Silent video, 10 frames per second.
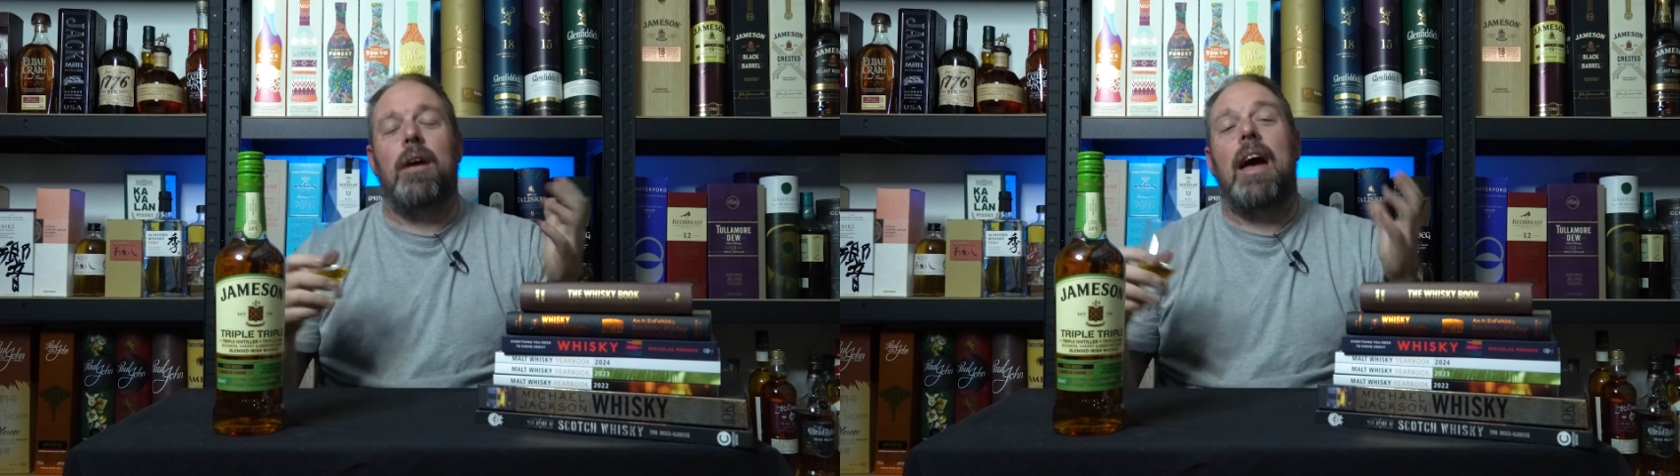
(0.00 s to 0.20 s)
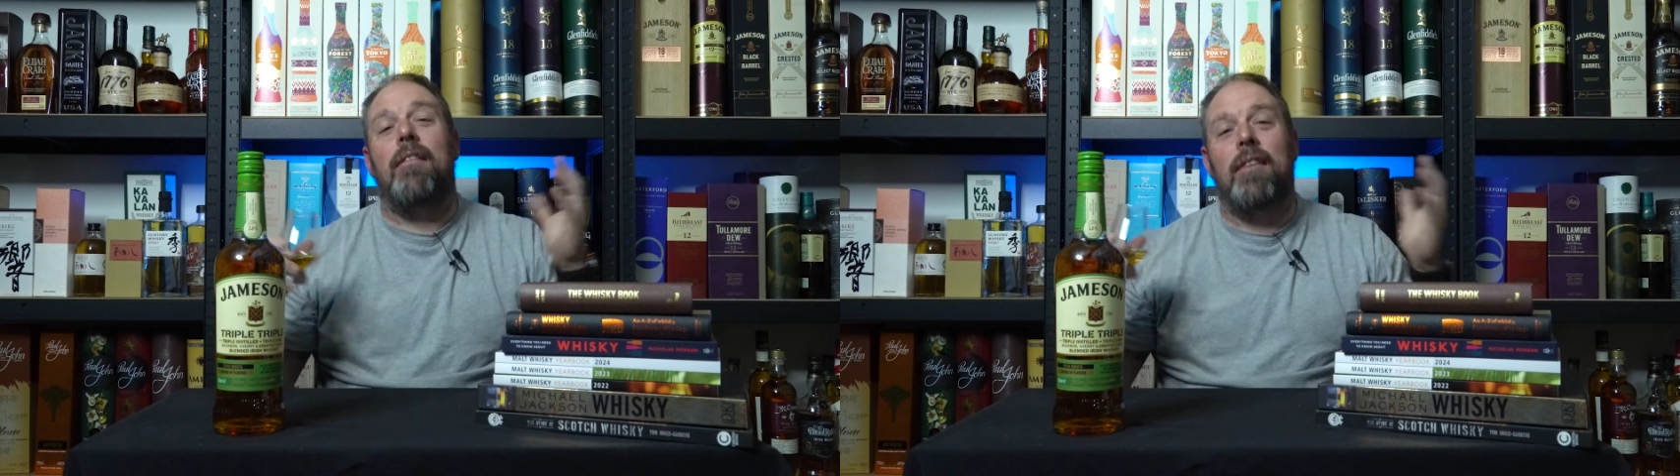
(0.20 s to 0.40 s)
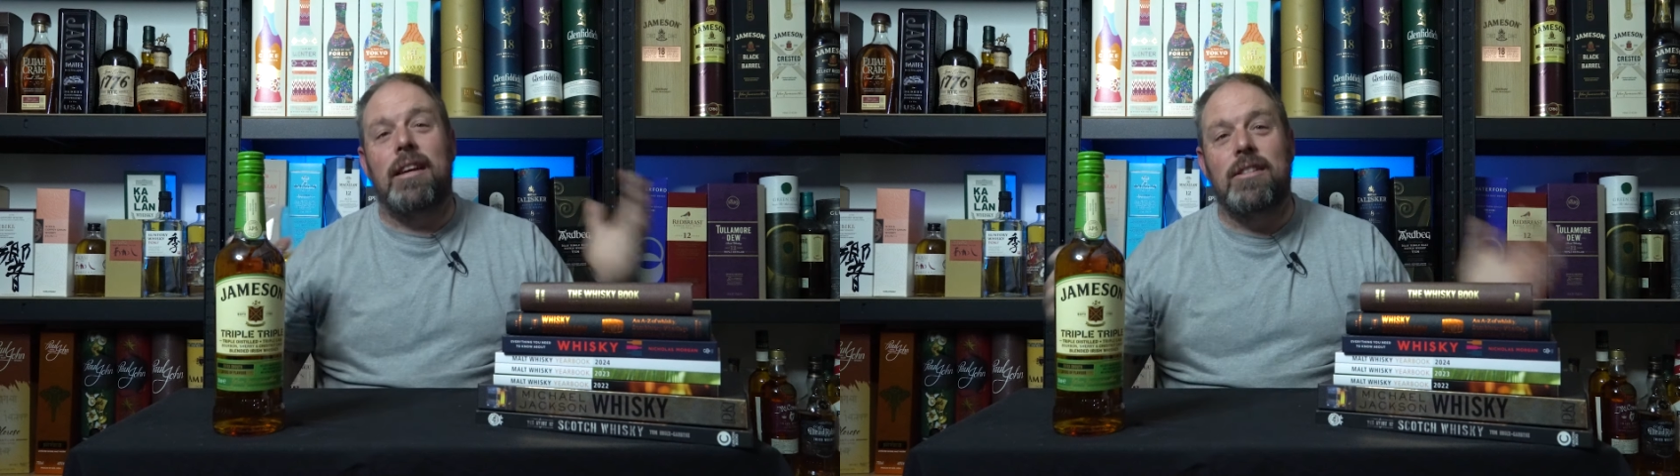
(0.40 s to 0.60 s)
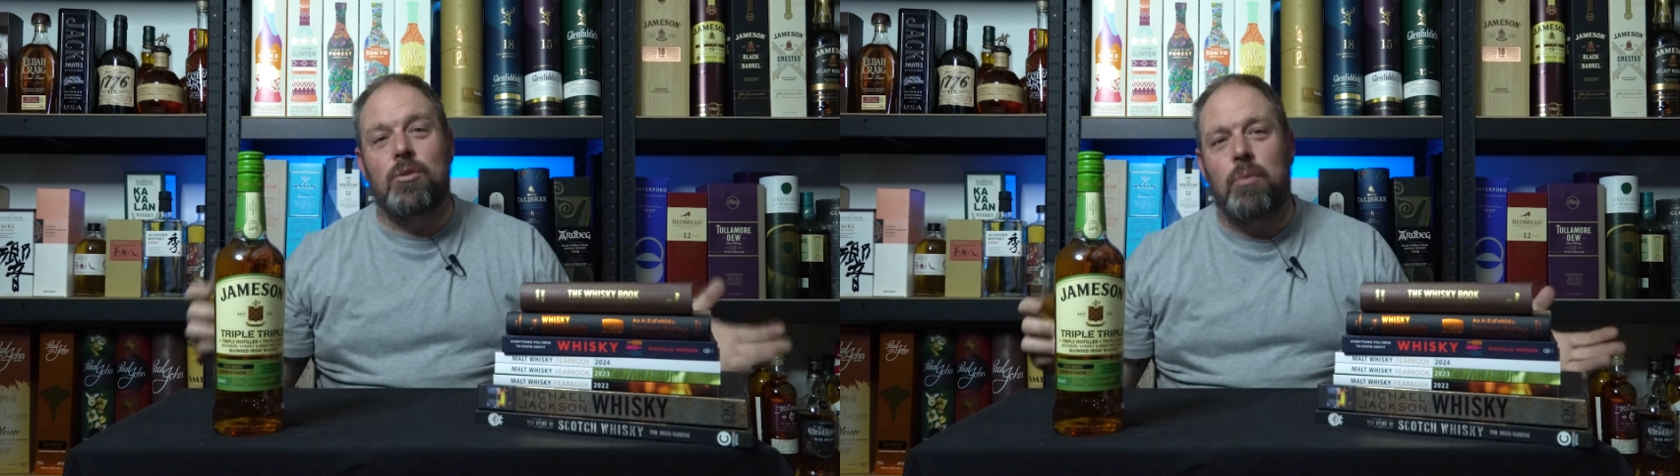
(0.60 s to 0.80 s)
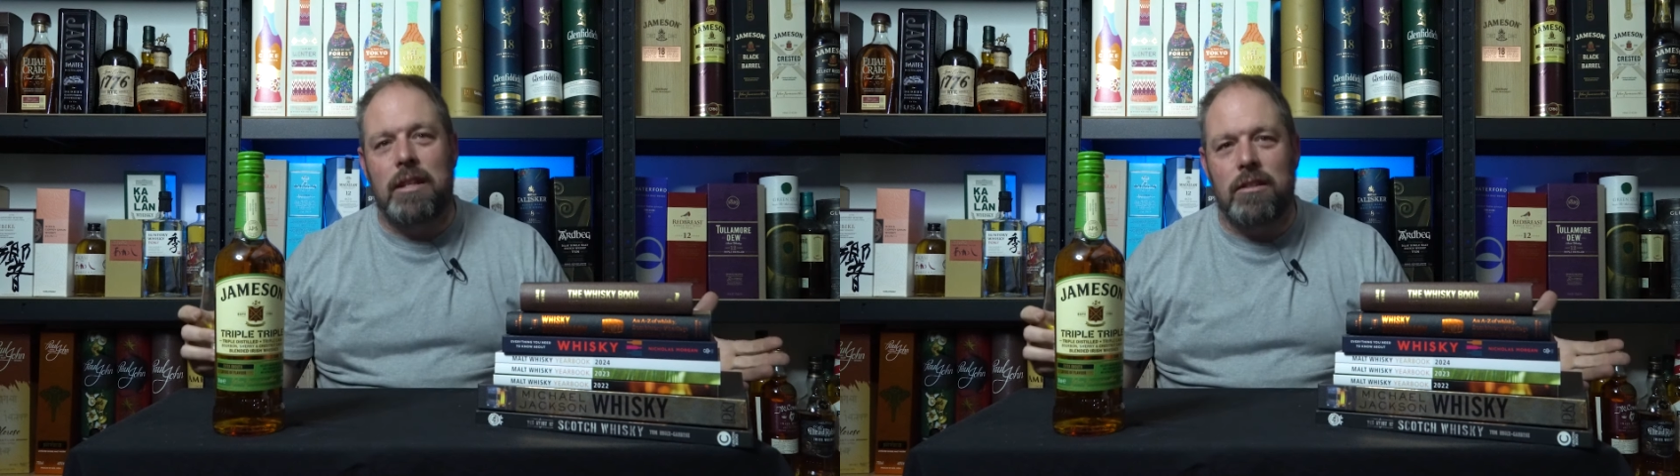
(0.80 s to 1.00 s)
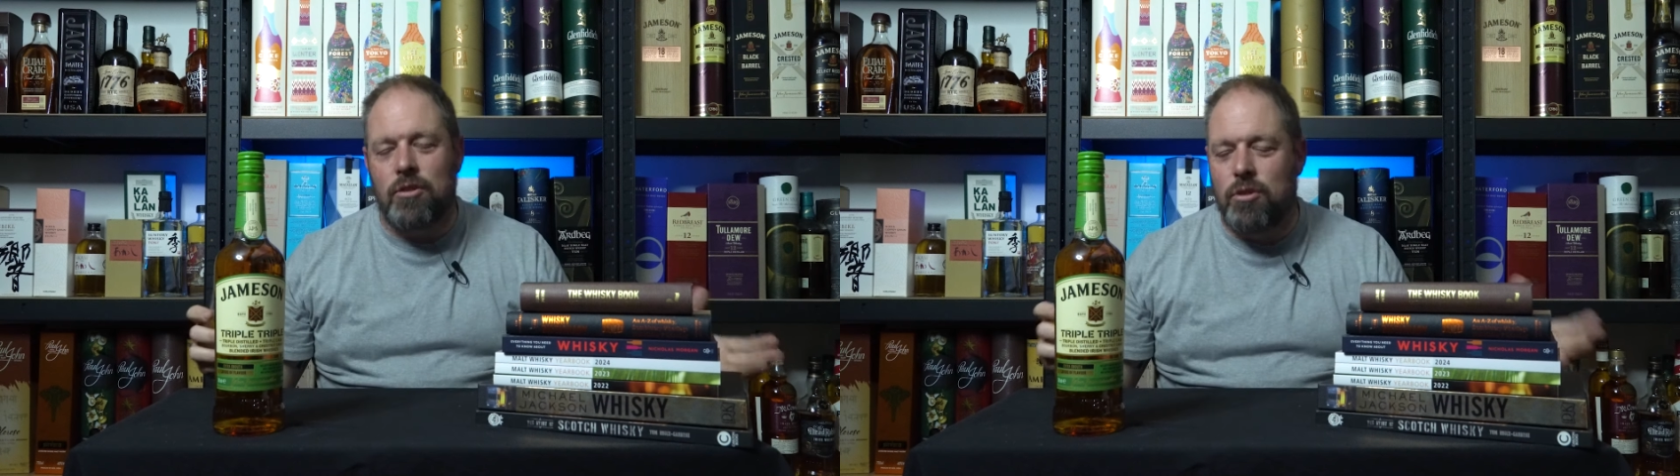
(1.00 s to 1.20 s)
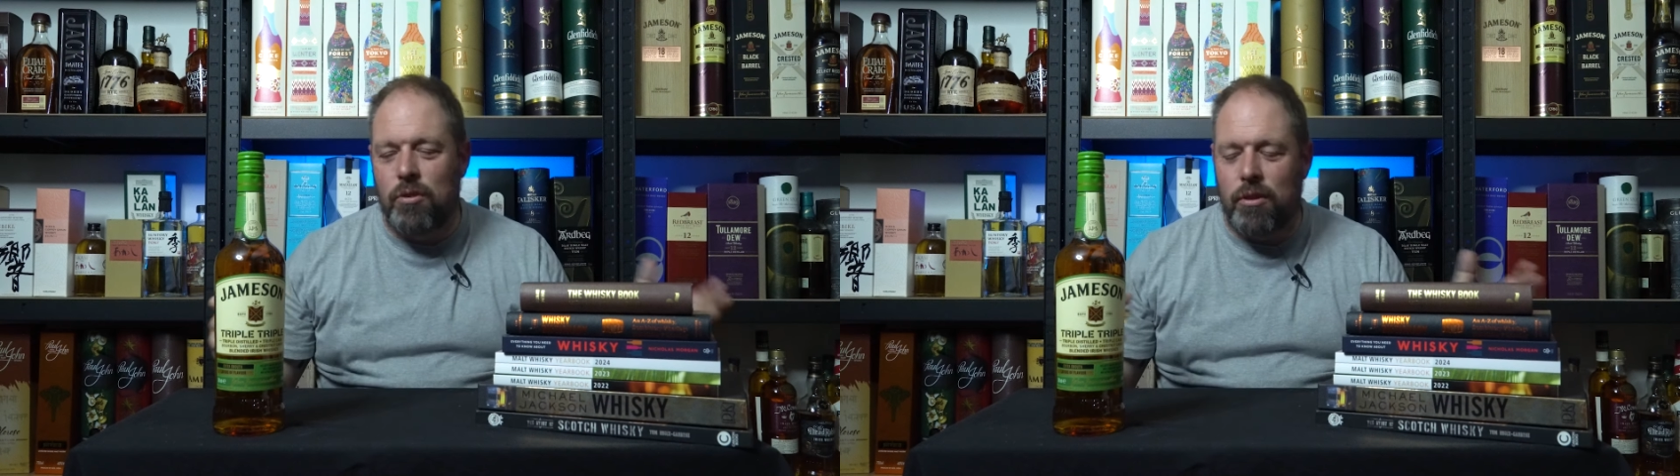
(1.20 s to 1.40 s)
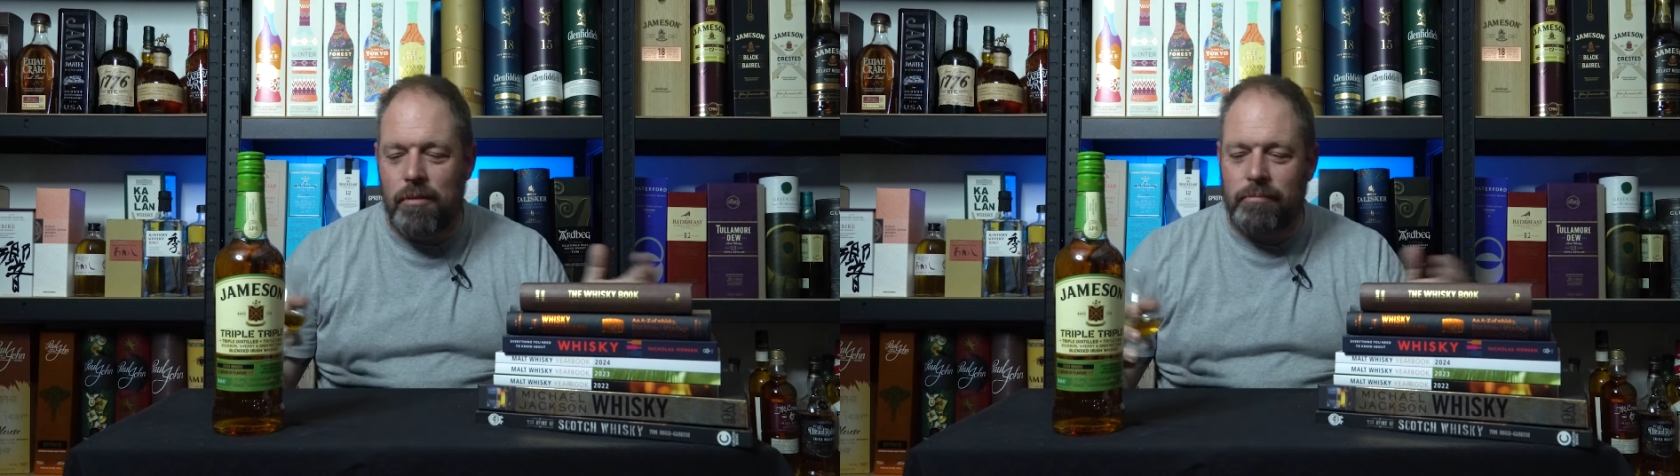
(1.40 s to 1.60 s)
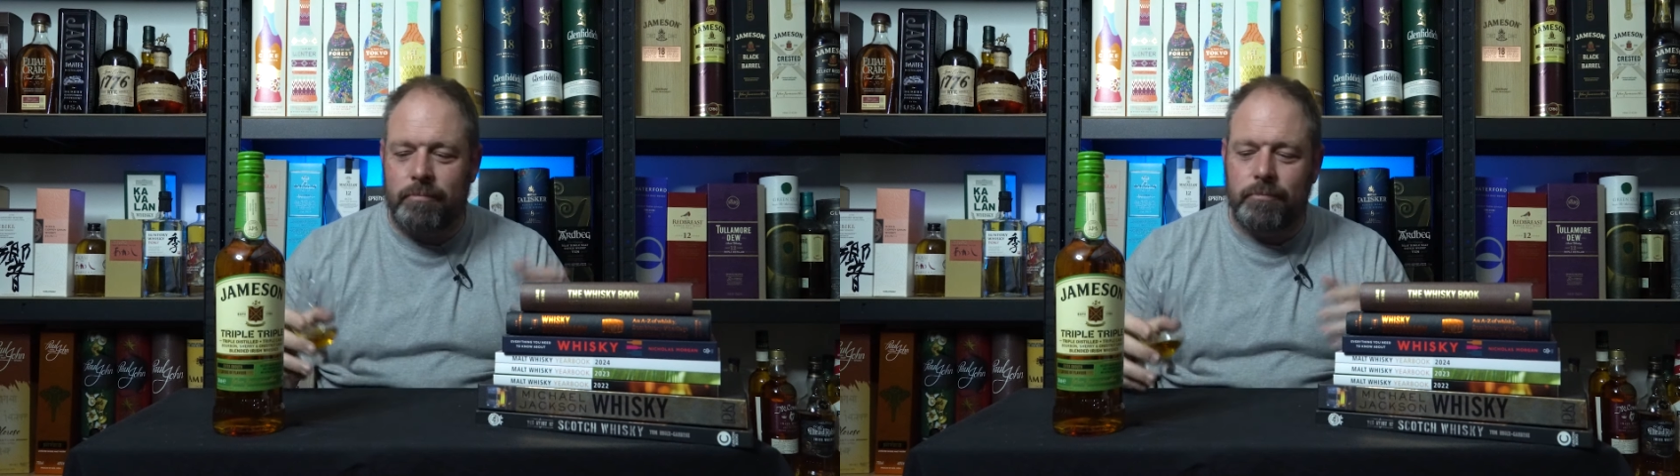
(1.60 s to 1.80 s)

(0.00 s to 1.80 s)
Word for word: have a sweet tooth.